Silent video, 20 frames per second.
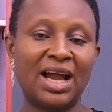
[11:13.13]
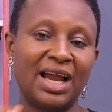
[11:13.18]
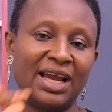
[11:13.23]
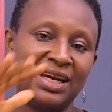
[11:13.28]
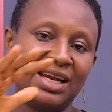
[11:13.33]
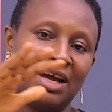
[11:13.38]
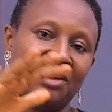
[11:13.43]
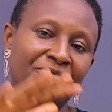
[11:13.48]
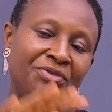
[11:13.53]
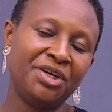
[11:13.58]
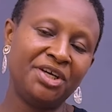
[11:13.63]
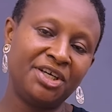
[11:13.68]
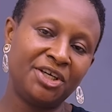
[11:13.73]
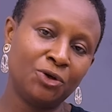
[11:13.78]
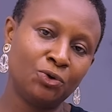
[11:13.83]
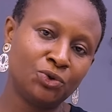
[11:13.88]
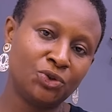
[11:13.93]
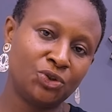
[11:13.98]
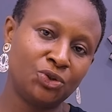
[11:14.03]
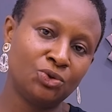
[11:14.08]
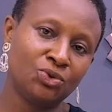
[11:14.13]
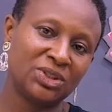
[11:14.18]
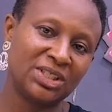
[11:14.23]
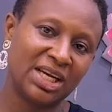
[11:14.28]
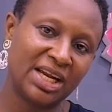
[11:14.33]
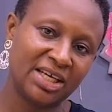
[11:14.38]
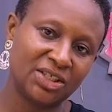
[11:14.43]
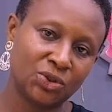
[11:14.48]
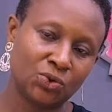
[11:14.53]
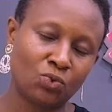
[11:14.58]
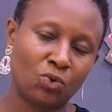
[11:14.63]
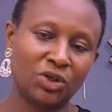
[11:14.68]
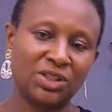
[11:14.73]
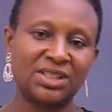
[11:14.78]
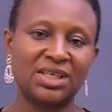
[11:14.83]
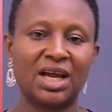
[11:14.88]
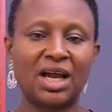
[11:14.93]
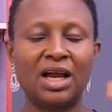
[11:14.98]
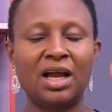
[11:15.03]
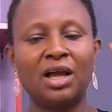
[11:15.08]
Either reduce, use less
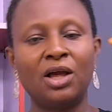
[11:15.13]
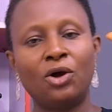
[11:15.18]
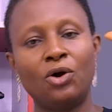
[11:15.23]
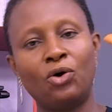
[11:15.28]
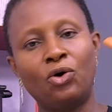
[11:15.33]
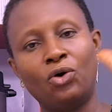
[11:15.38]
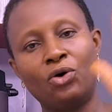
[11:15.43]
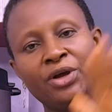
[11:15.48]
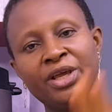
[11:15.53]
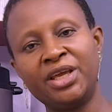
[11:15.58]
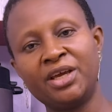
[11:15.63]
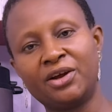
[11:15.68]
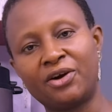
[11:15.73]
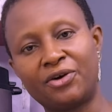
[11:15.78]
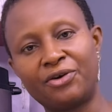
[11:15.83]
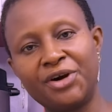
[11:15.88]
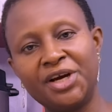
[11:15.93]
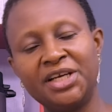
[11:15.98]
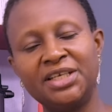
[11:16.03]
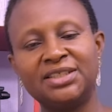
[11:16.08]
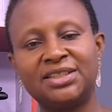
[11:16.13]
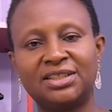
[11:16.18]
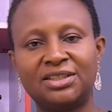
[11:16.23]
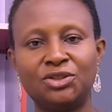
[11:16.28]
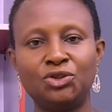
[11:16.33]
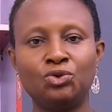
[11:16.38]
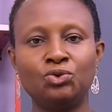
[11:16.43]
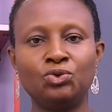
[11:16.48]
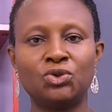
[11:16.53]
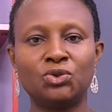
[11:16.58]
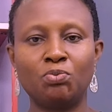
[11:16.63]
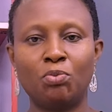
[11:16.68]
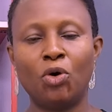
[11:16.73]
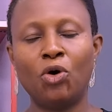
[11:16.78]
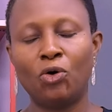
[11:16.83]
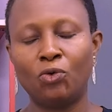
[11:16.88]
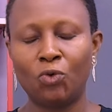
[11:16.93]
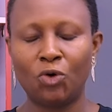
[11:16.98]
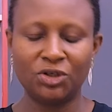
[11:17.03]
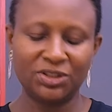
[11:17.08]
water, or increase, use
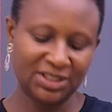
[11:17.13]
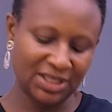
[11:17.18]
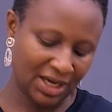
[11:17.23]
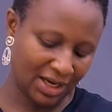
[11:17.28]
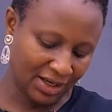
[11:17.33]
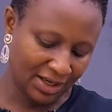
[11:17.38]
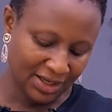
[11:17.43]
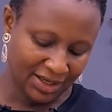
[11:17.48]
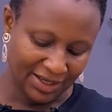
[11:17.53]
more water.